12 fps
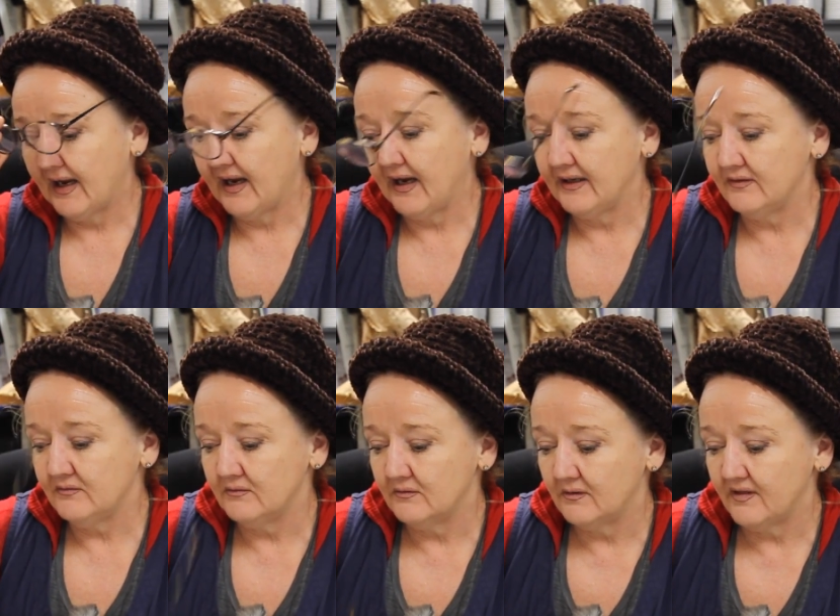
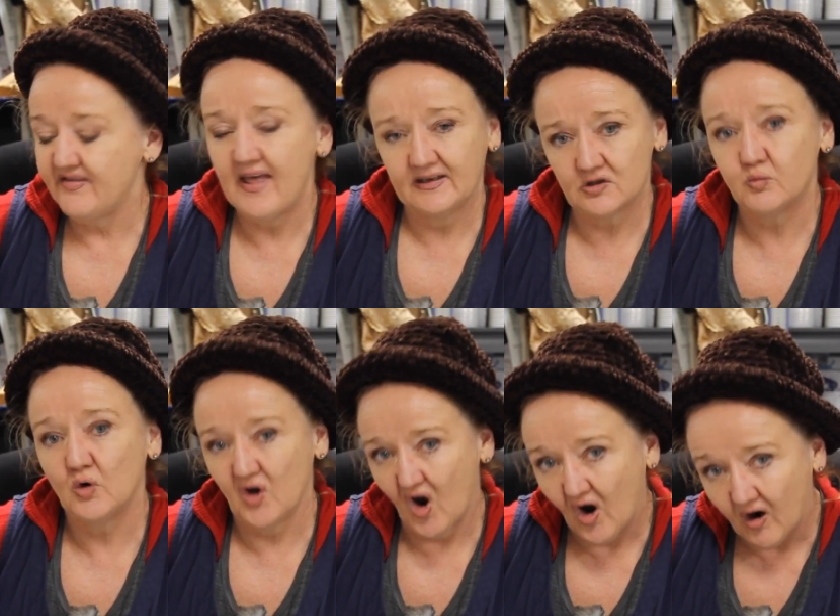And that's
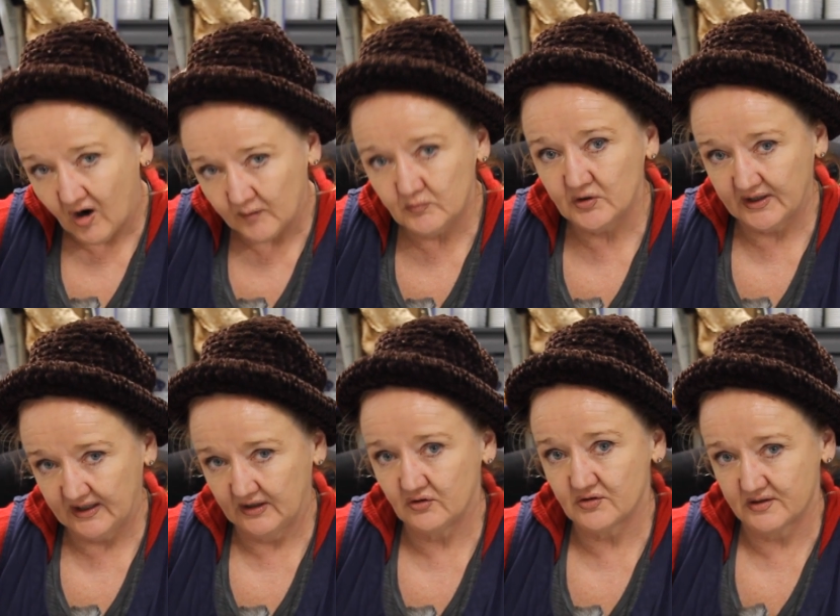what I'm really
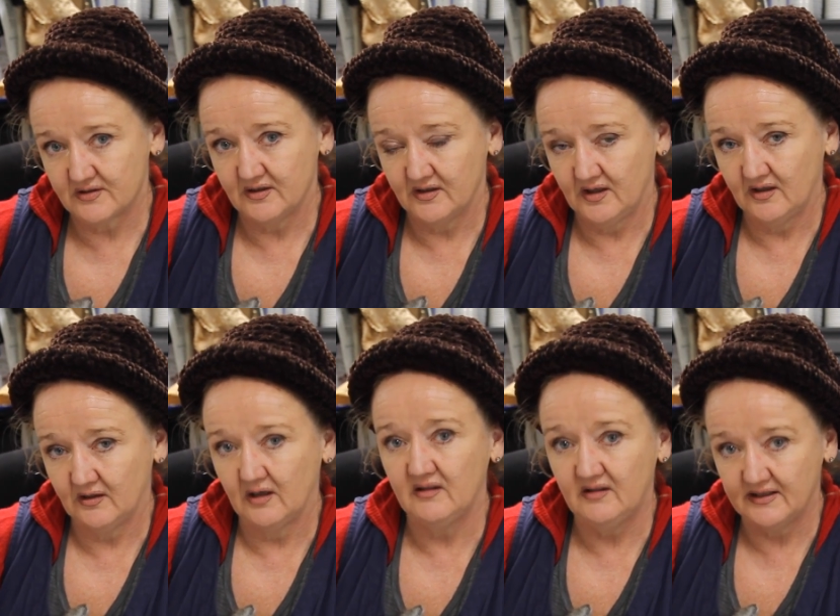interested
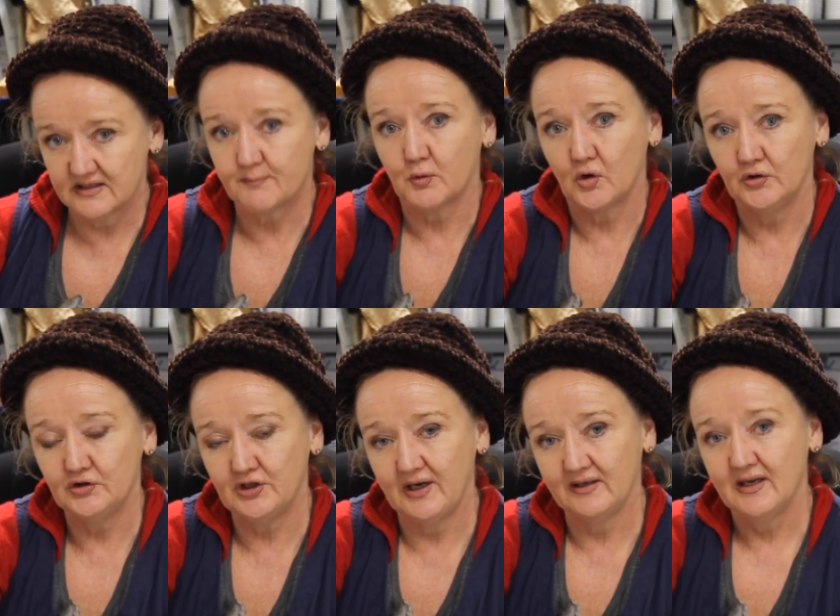in in this
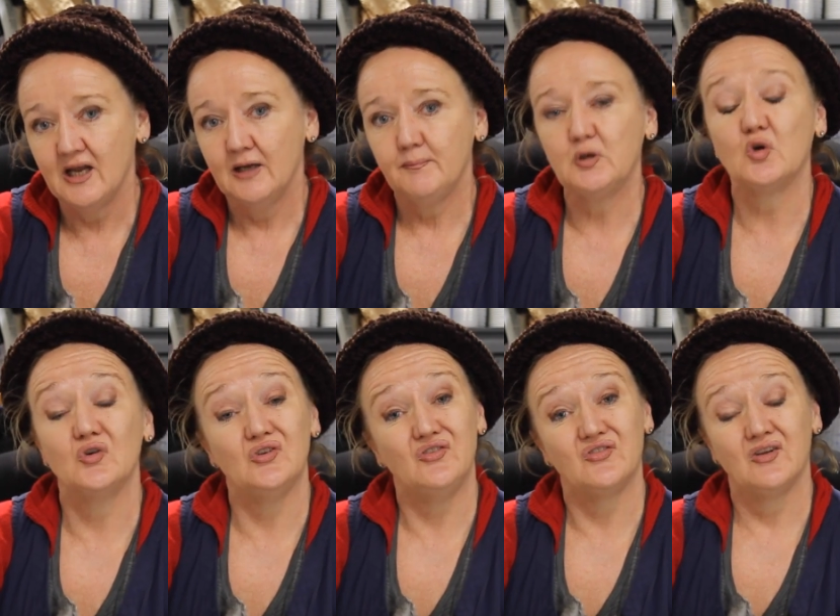project
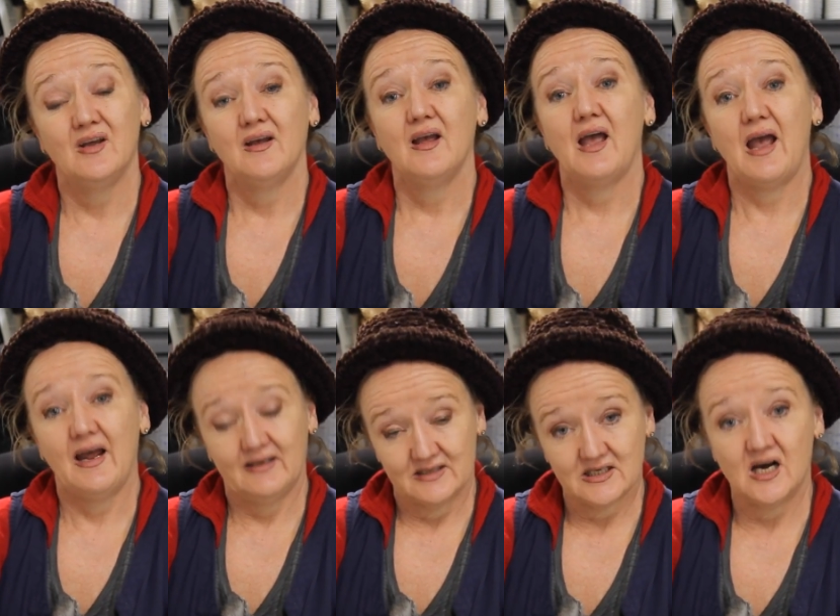because
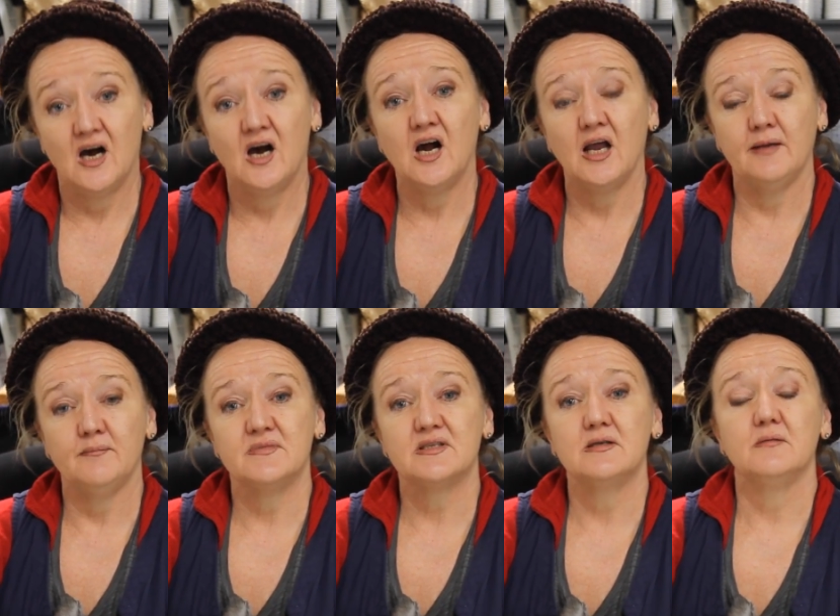at
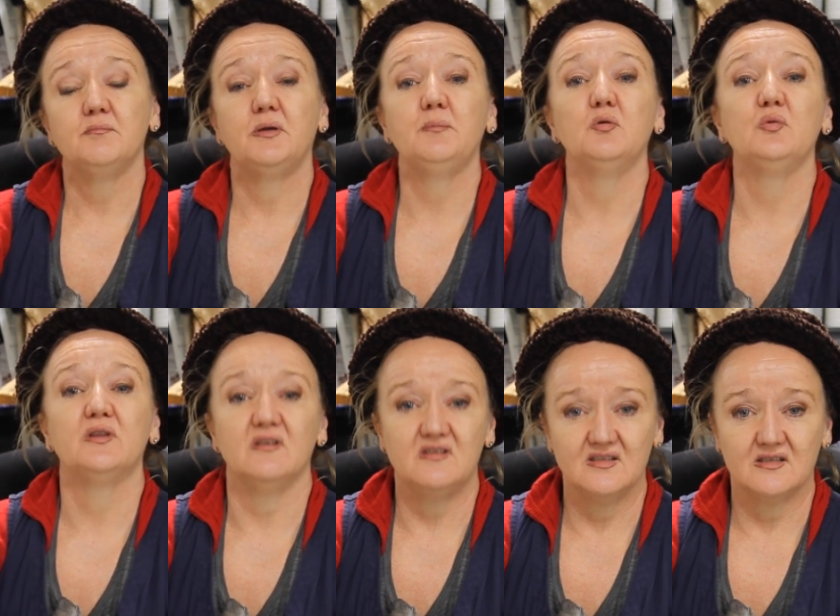times people
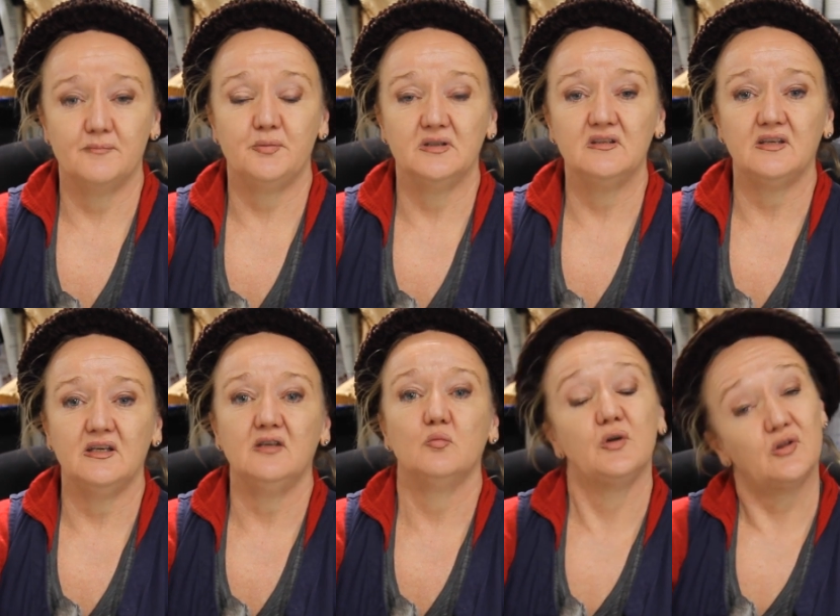with a
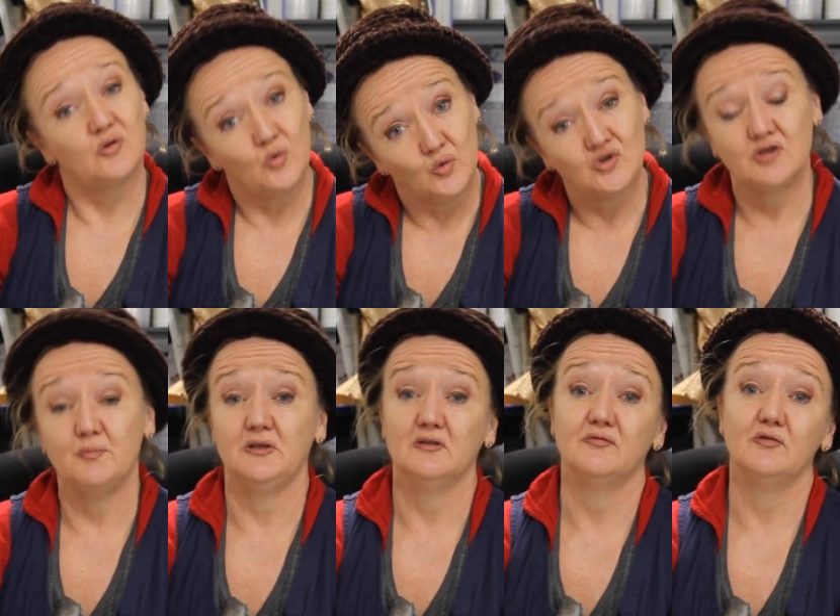disability were thought to
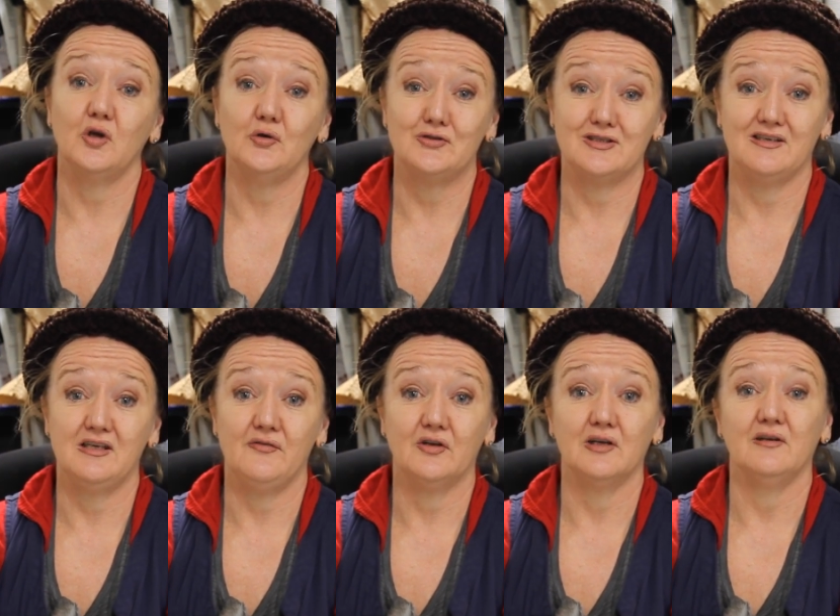be of low
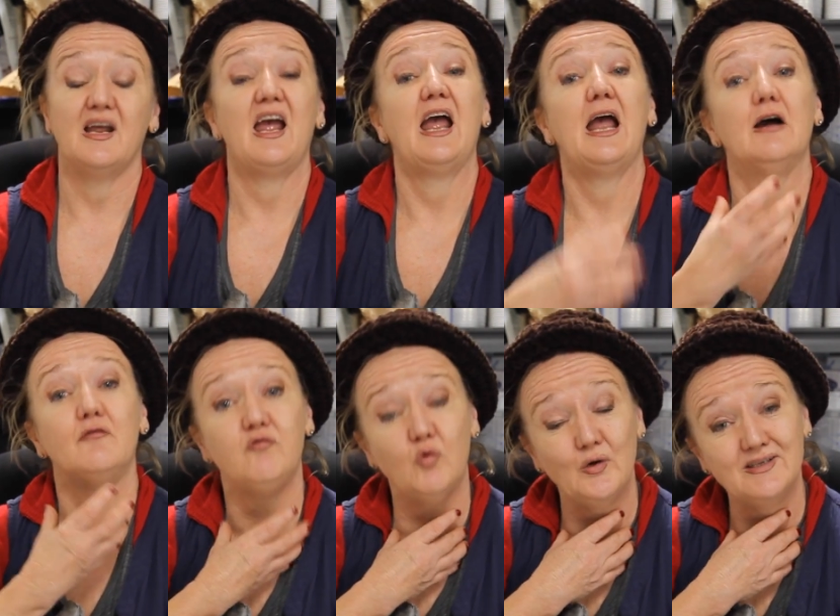significance. Our
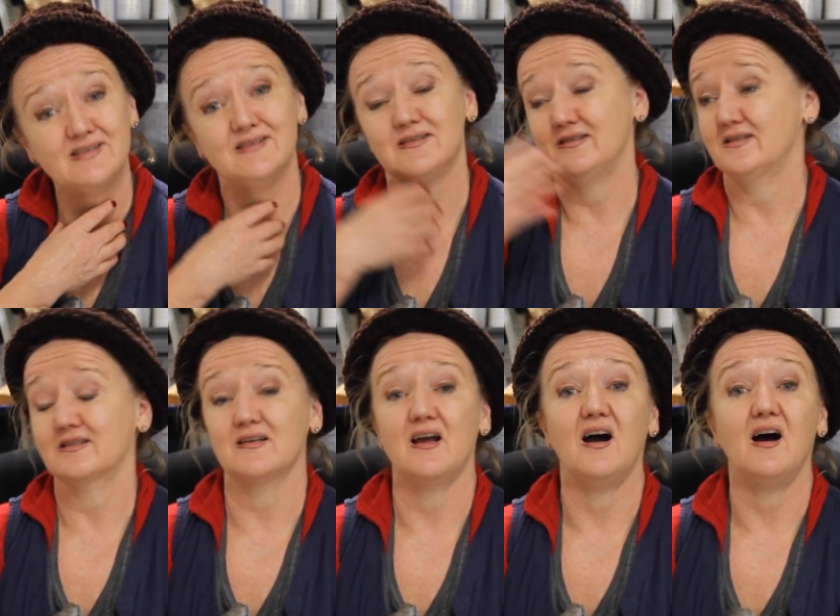voice is
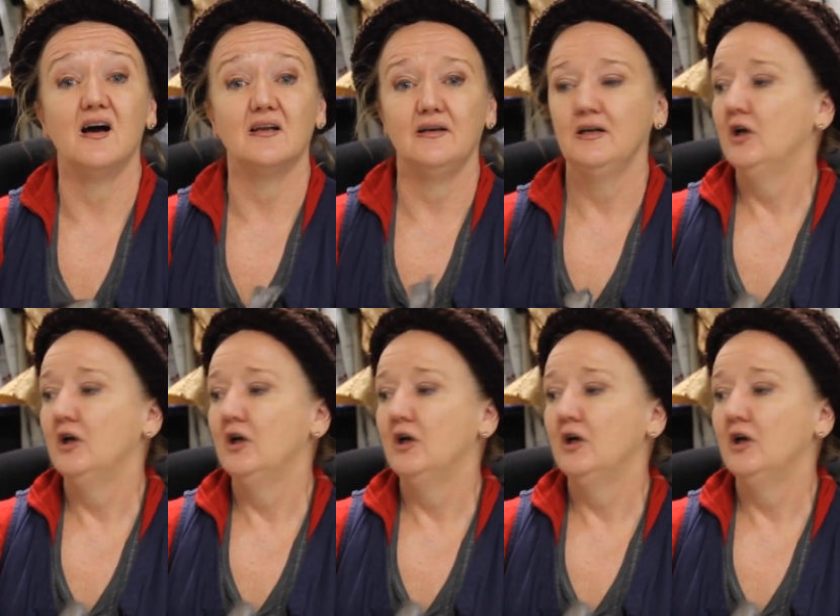discarded.